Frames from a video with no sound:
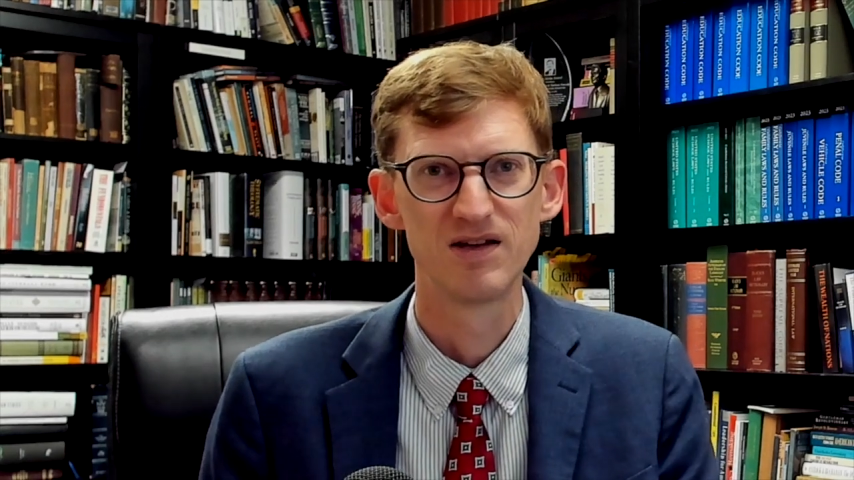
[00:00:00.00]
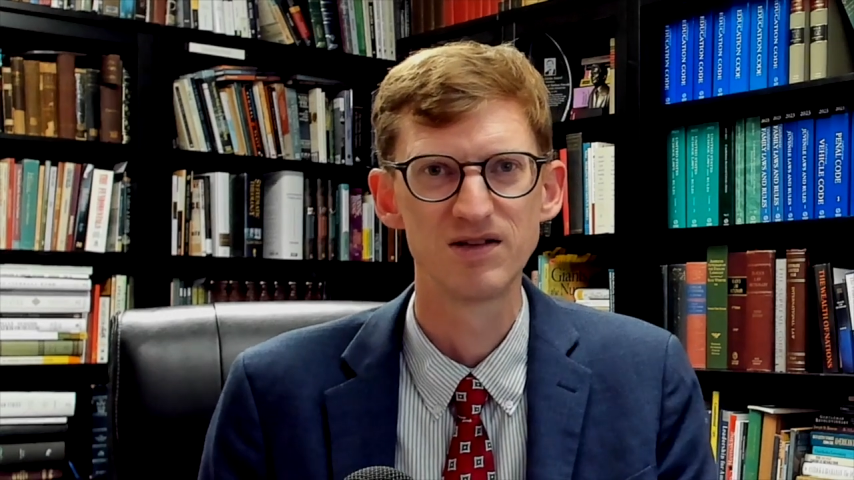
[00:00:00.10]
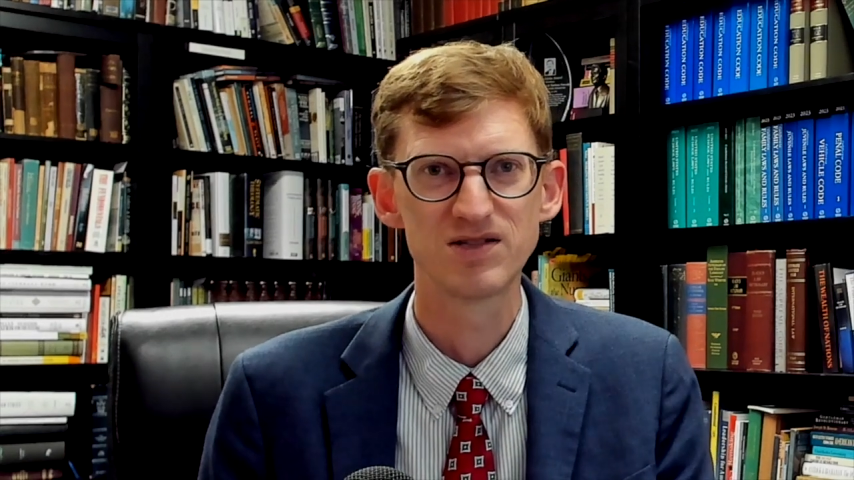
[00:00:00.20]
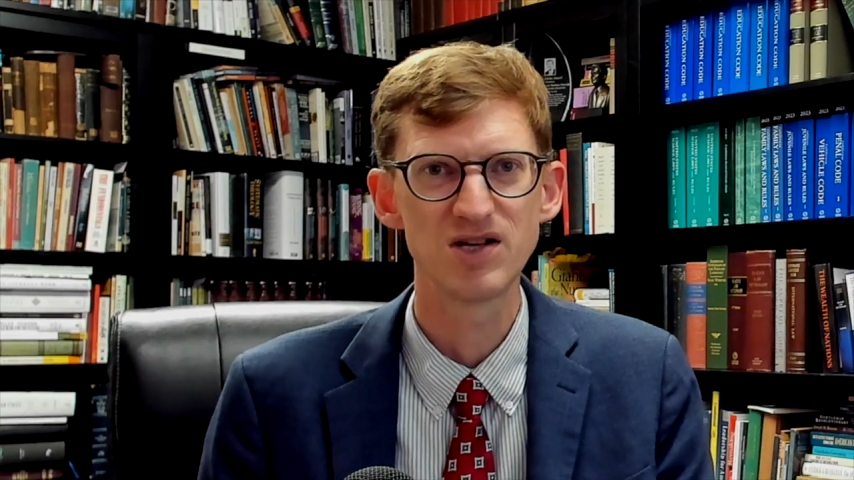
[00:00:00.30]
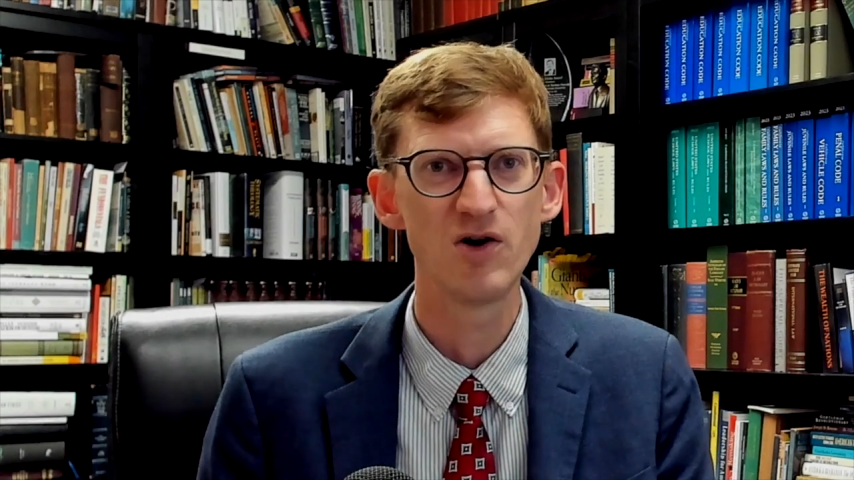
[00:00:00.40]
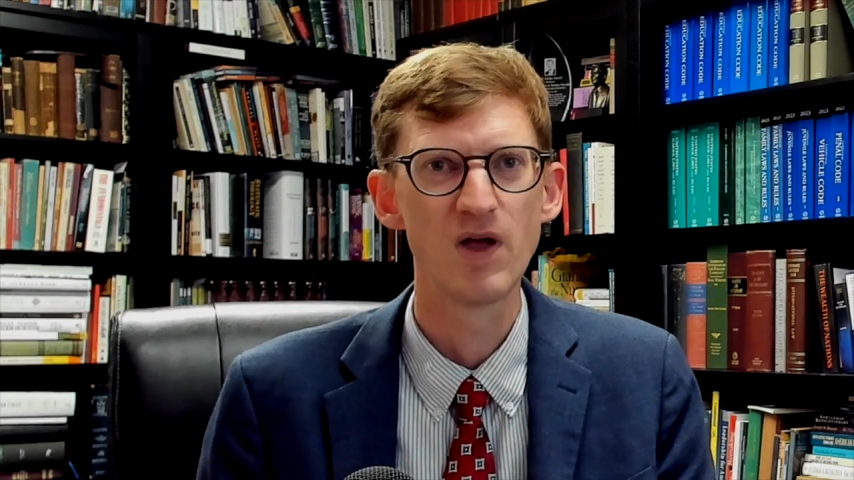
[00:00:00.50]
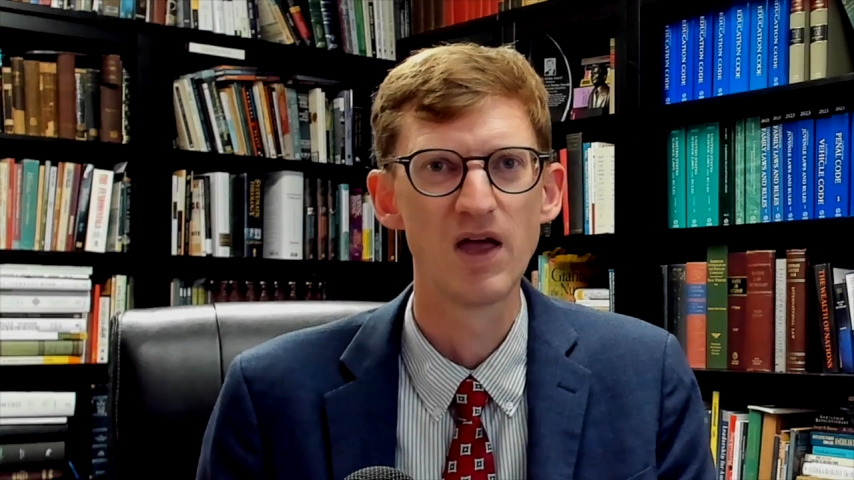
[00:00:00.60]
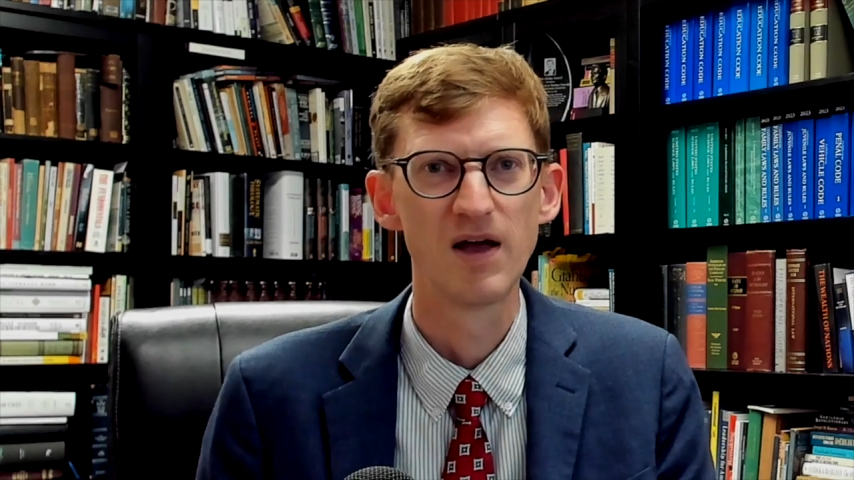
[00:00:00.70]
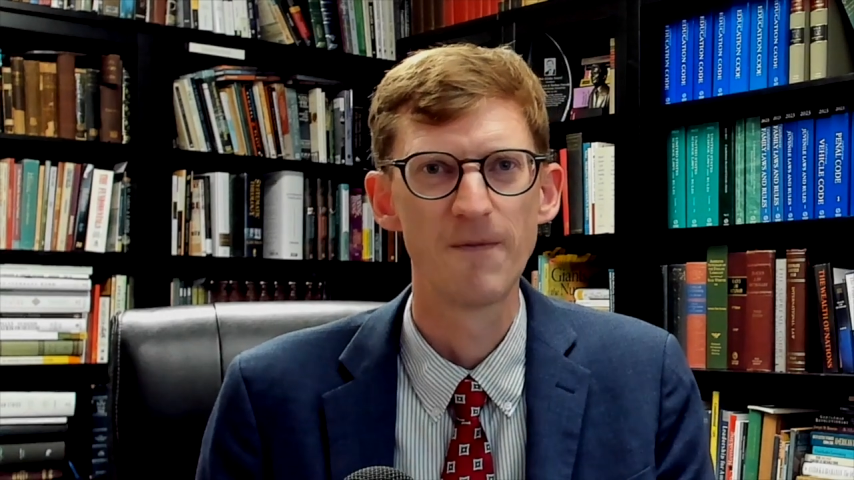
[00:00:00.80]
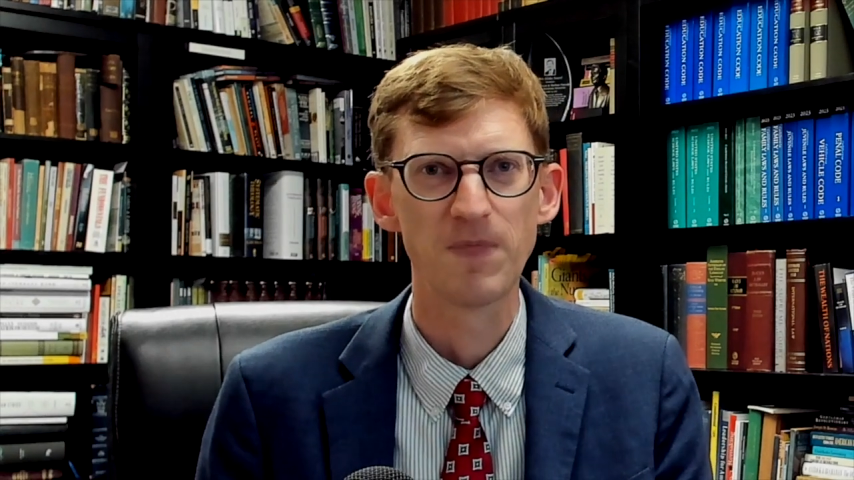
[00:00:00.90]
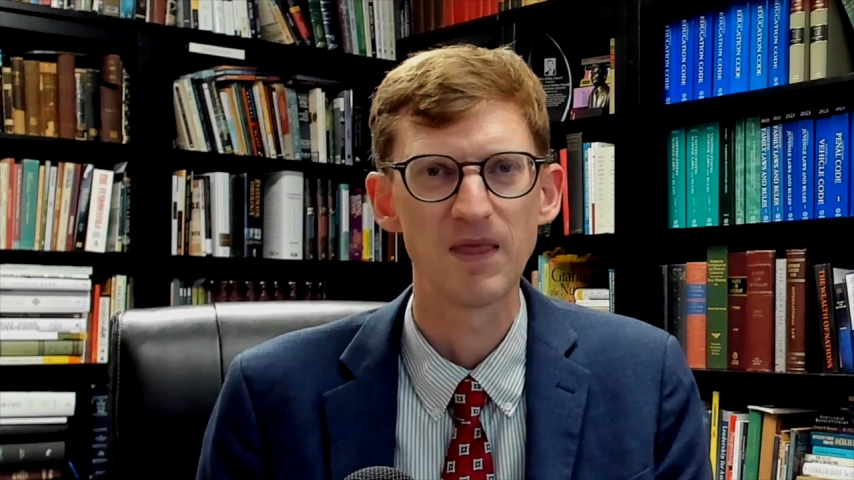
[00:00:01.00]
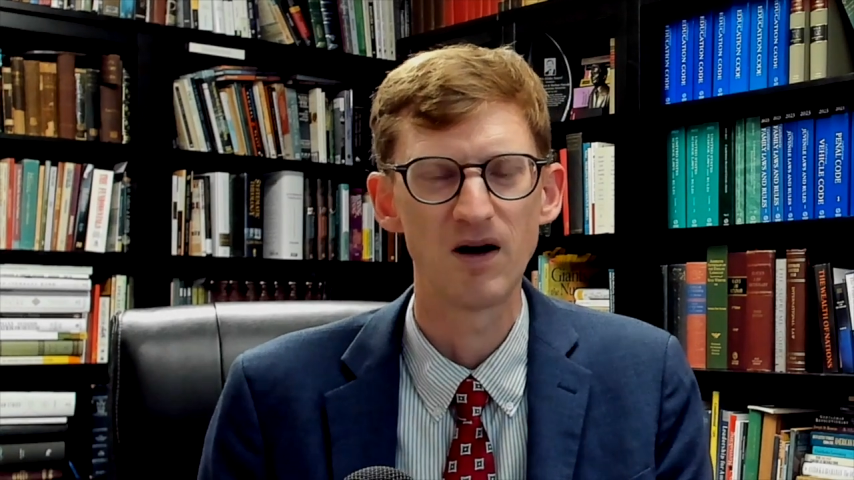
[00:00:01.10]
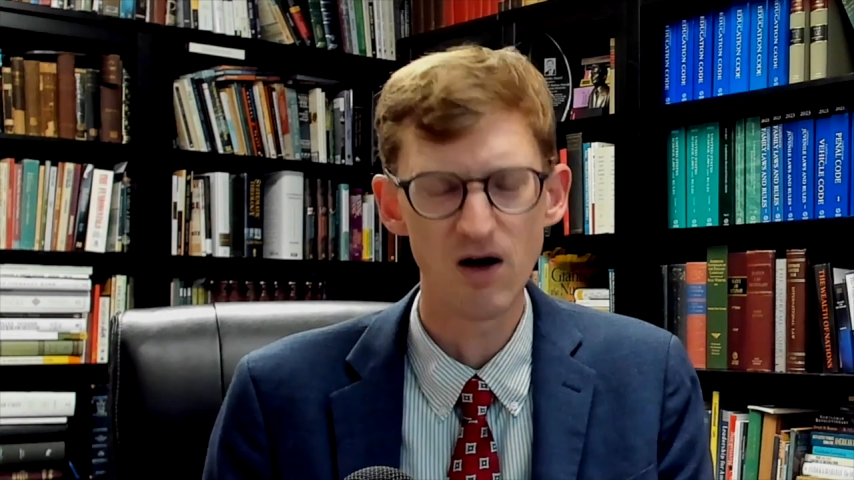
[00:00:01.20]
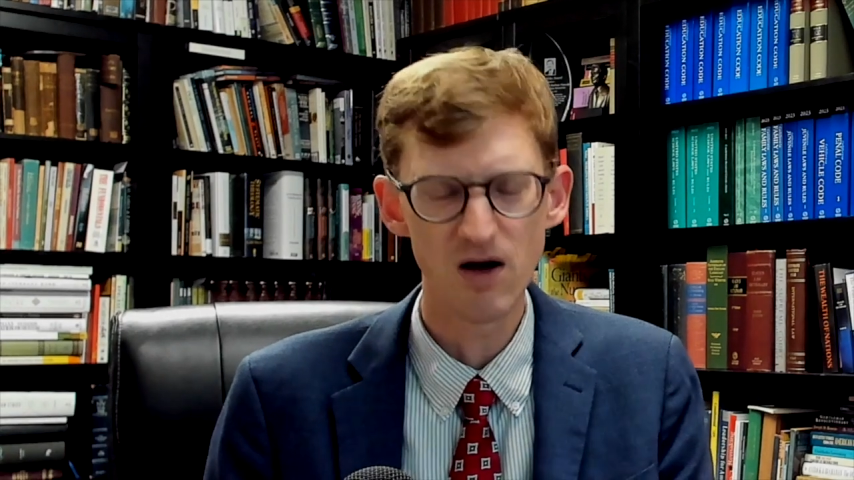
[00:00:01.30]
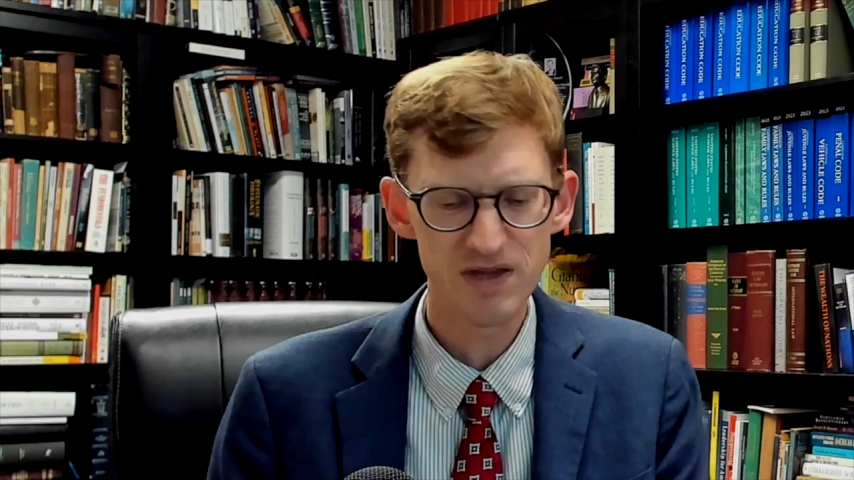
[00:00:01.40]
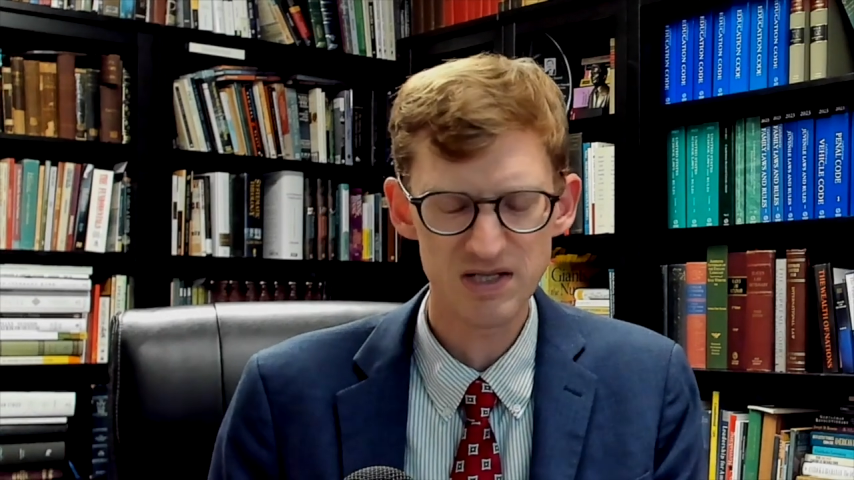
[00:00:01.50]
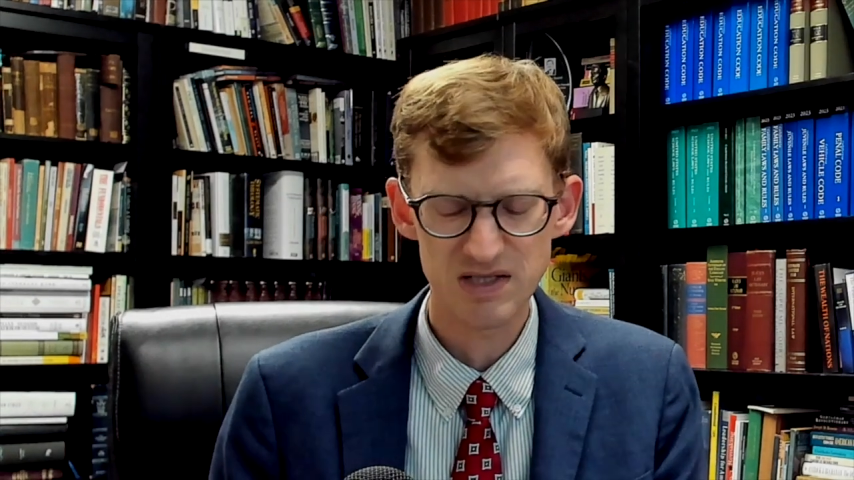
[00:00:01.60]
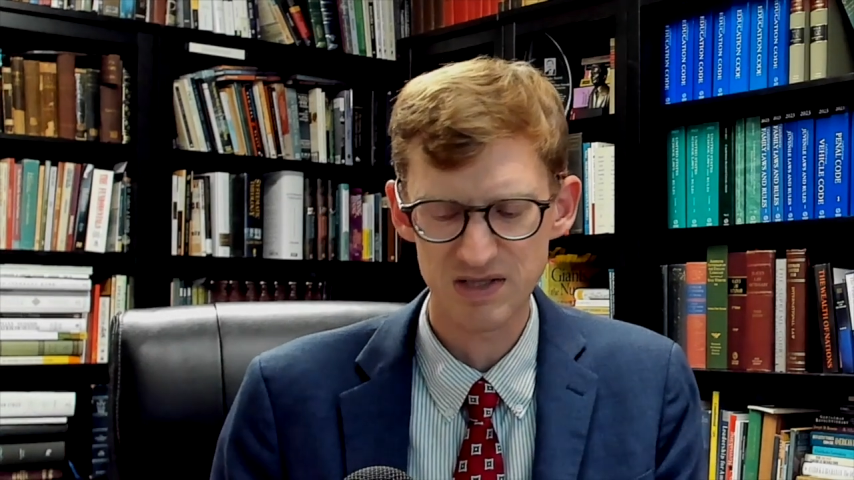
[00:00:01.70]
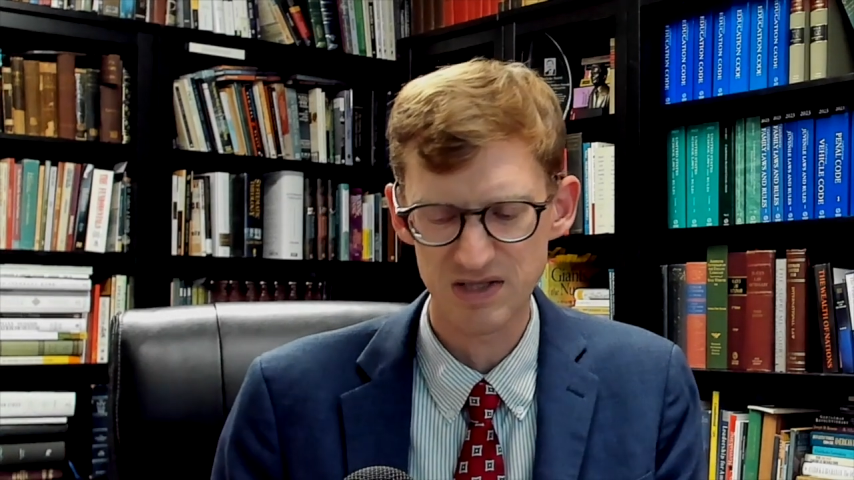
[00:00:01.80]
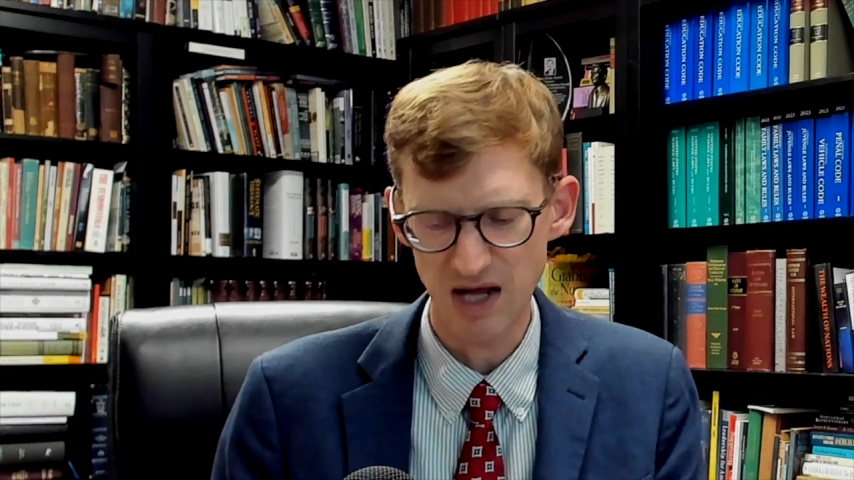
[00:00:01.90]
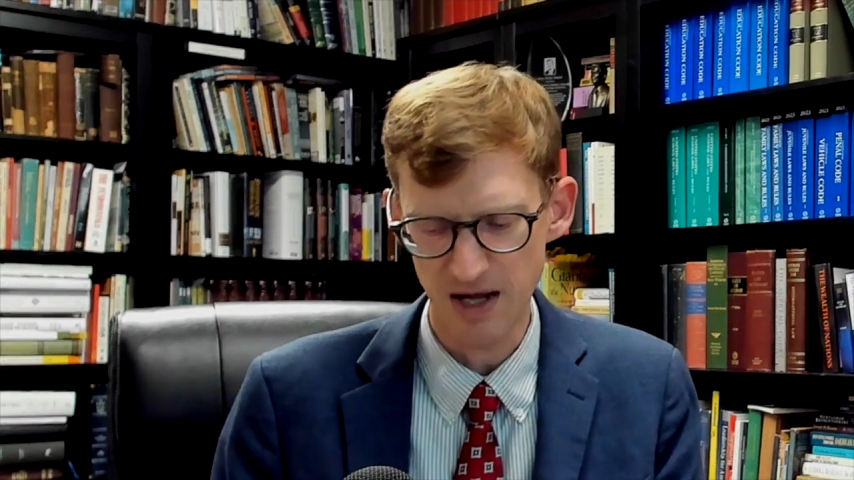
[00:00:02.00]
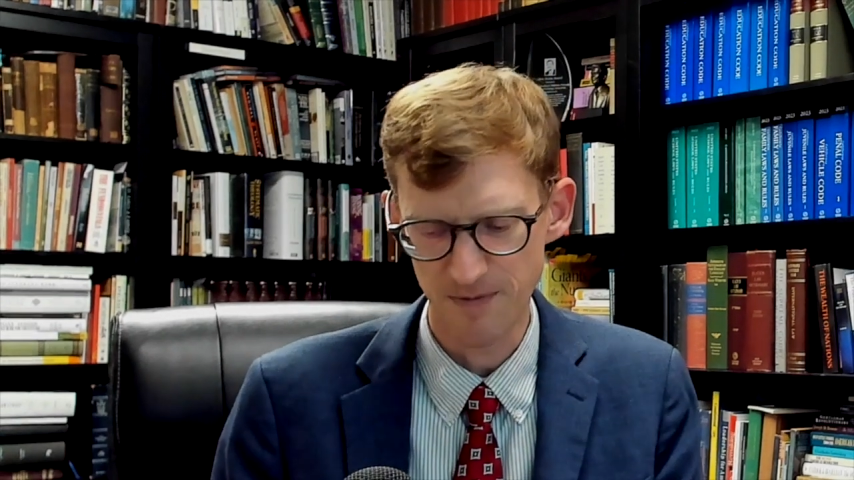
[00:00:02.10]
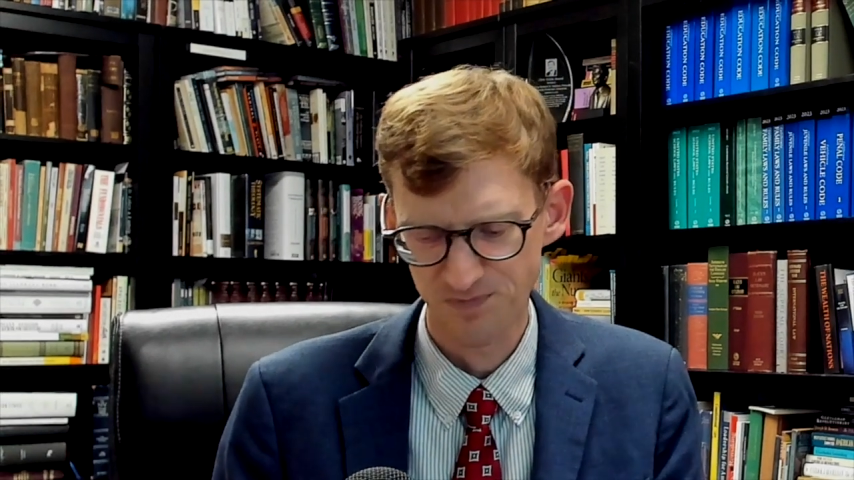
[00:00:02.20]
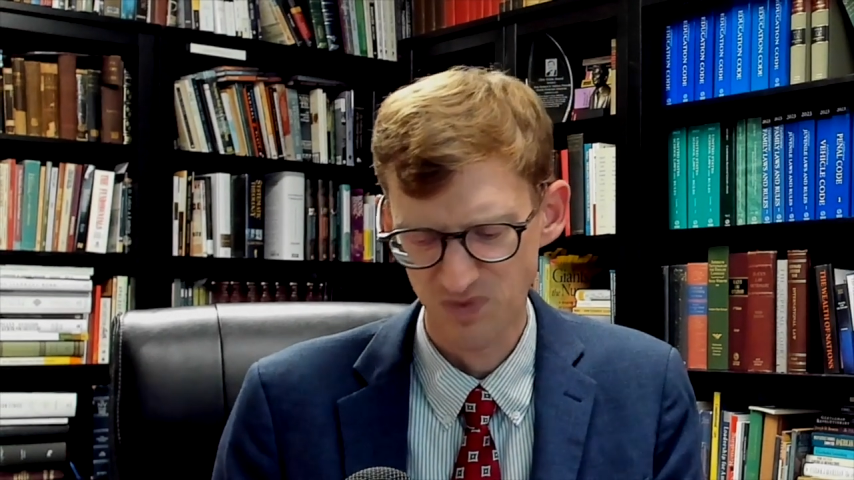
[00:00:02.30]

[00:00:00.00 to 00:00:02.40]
So, all this to say,